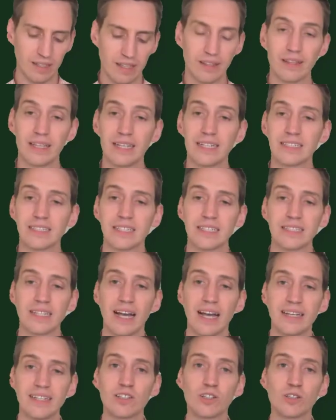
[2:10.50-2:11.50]
that is
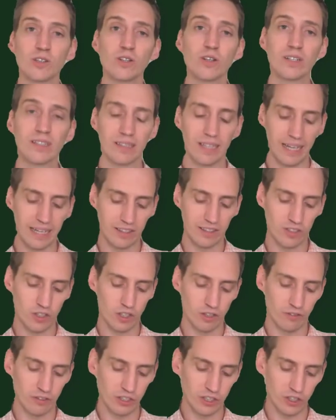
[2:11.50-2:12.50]
designed to look like the
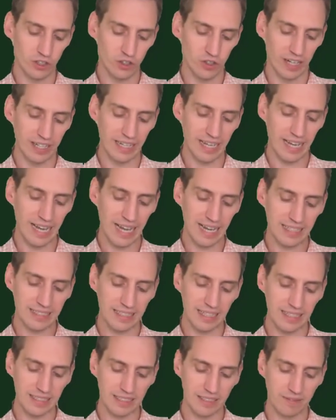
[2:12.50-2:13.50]
server that you're trying to
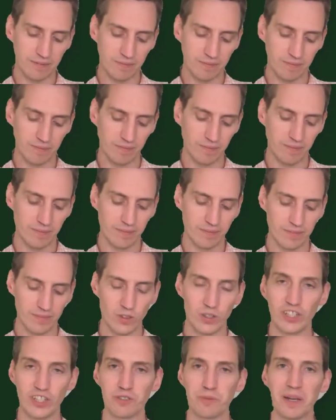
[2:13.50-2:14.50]
access.
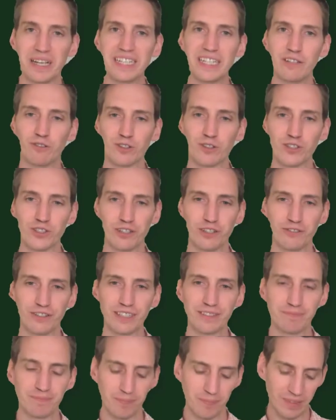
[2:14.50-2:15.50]
Here's my evil server.